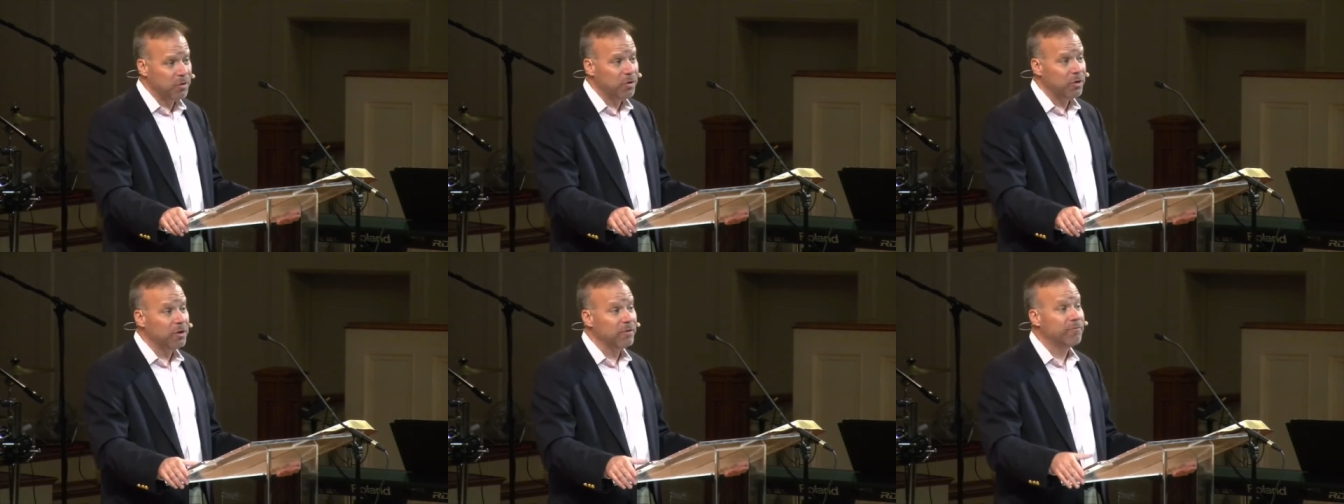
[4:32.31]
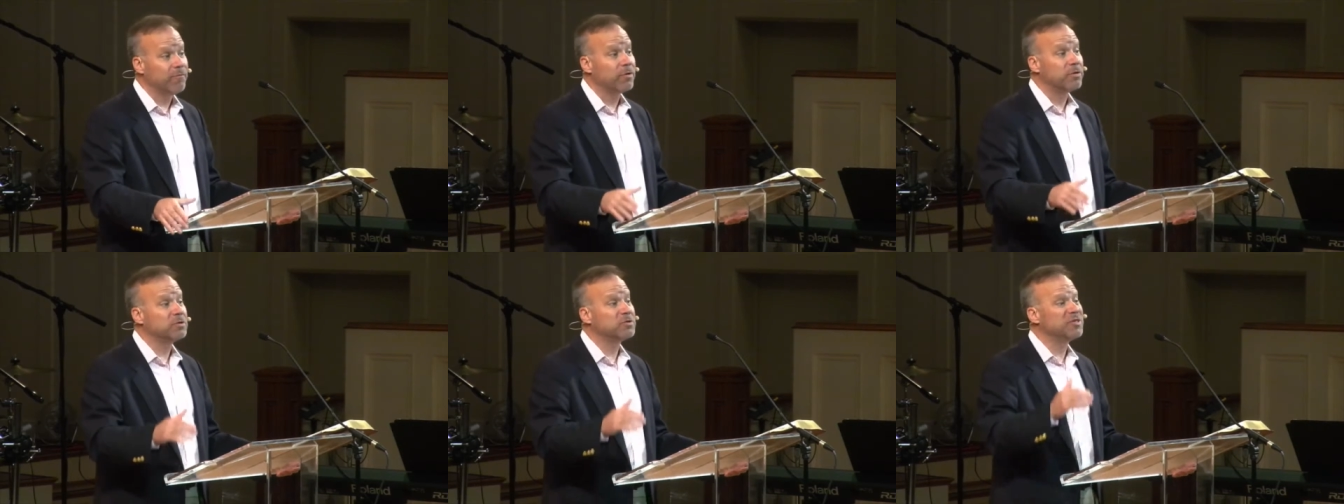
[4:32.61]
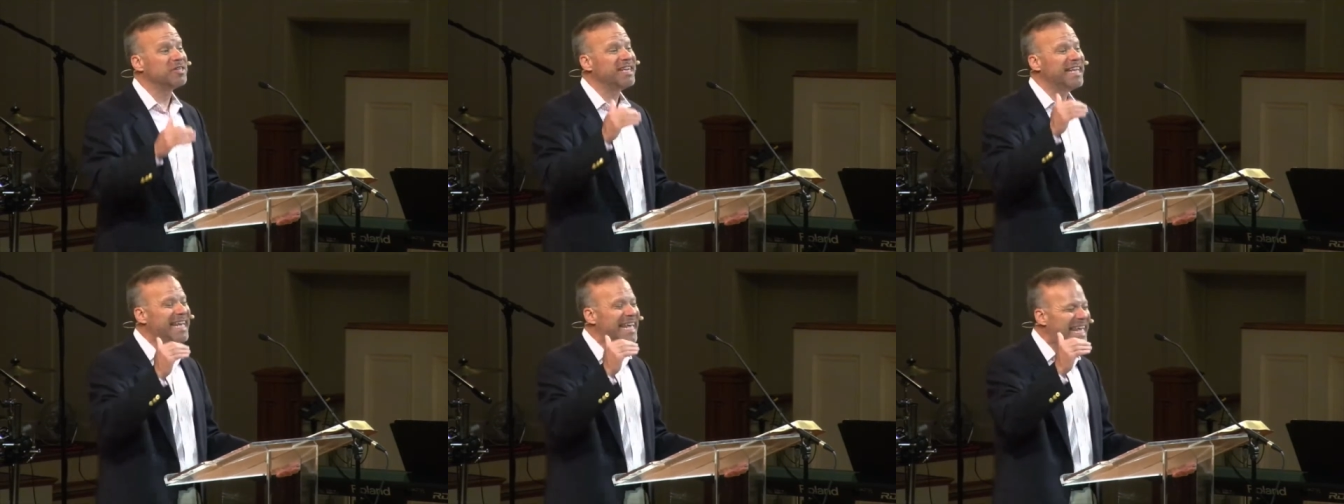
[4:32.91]

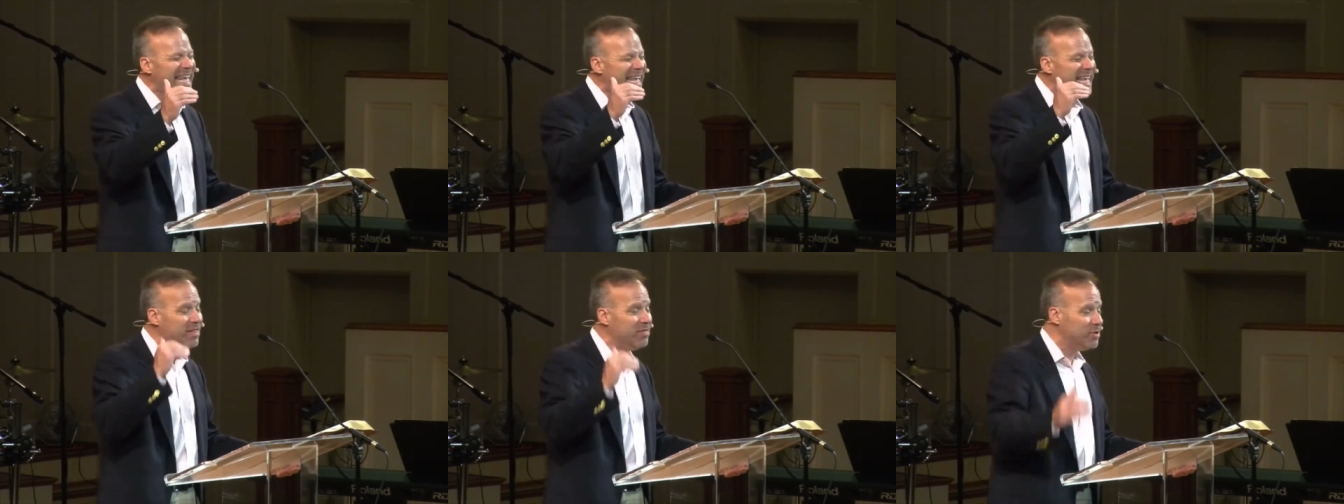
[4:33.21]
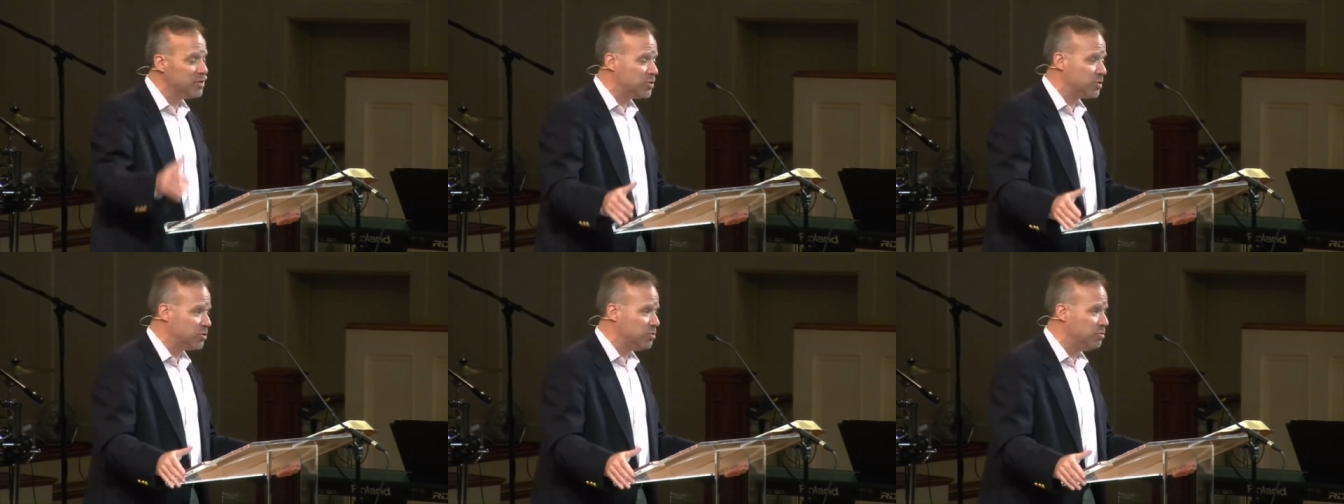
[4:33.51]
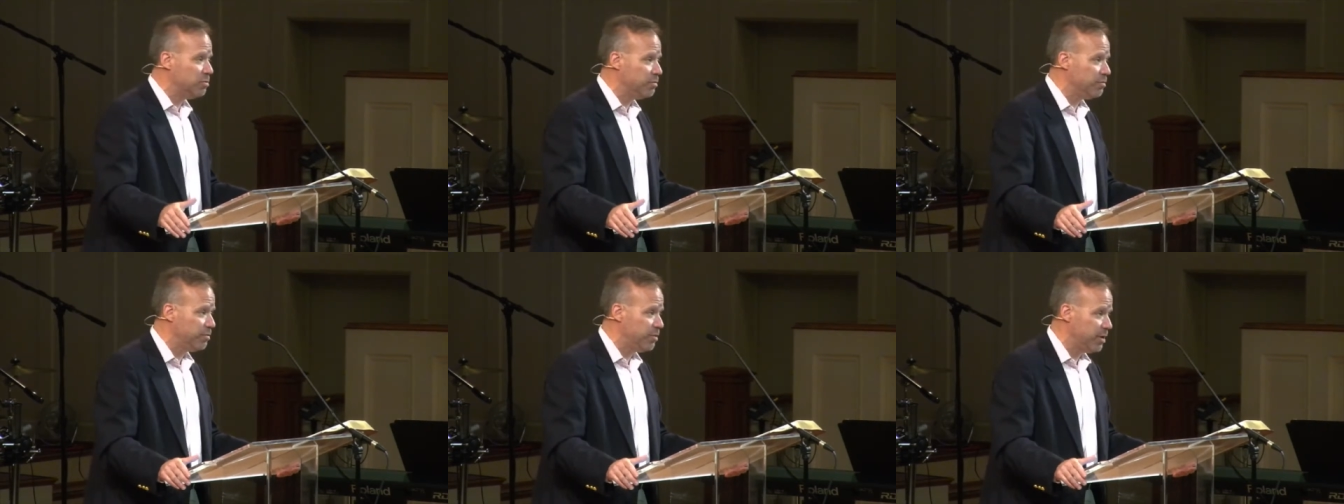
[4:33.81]
University in the
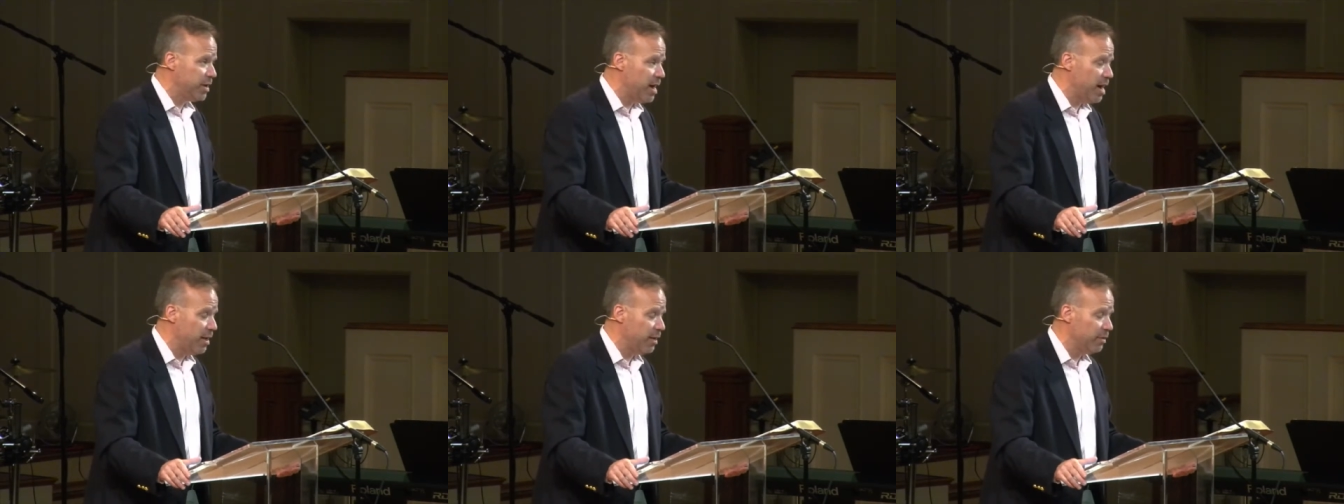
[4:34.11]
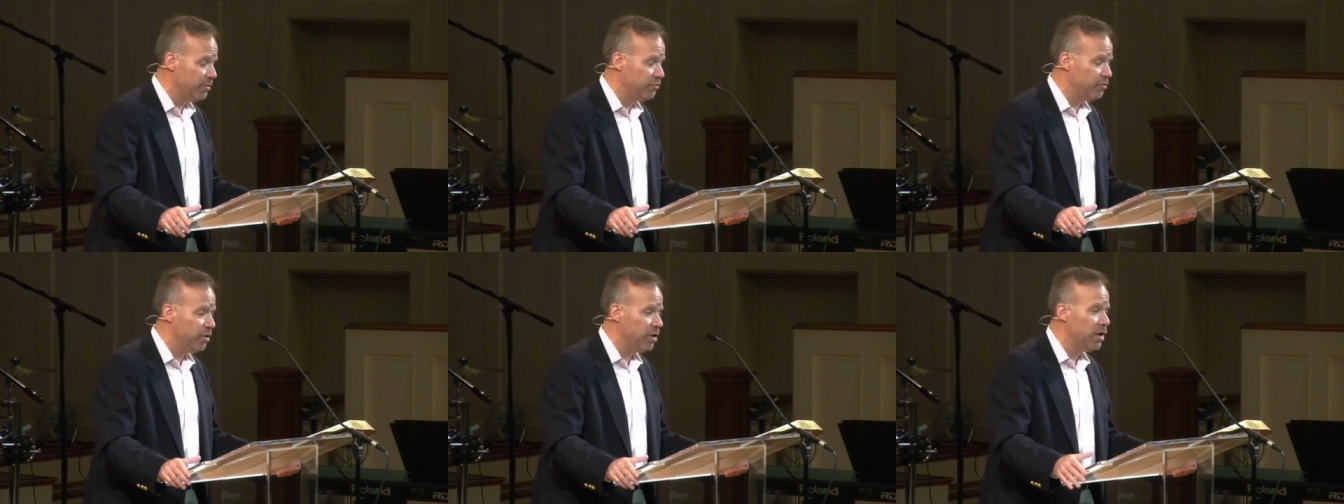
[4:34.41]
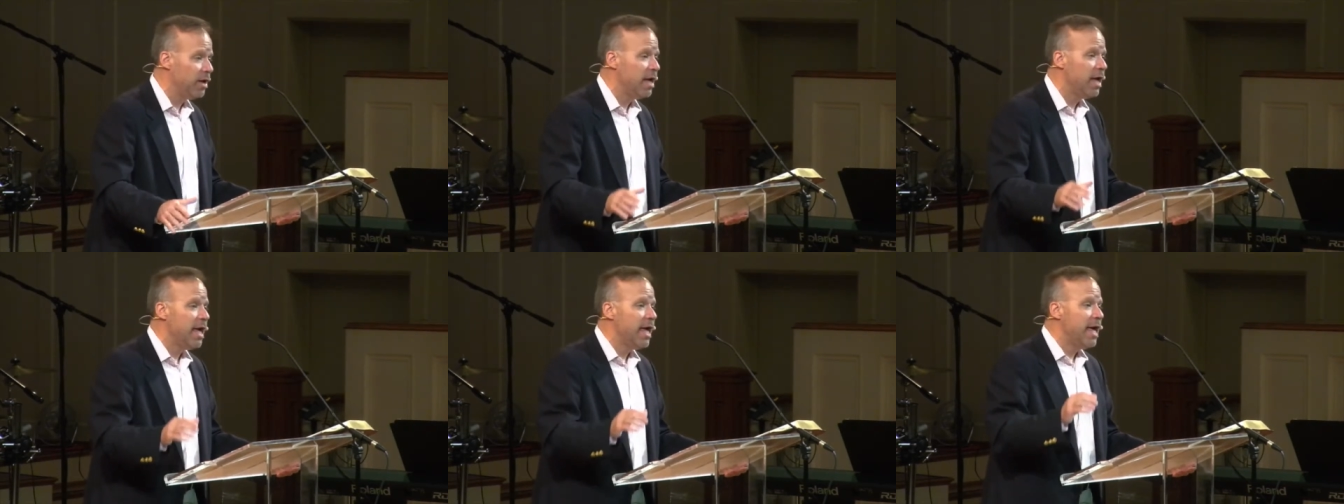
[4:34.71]
School of Theology.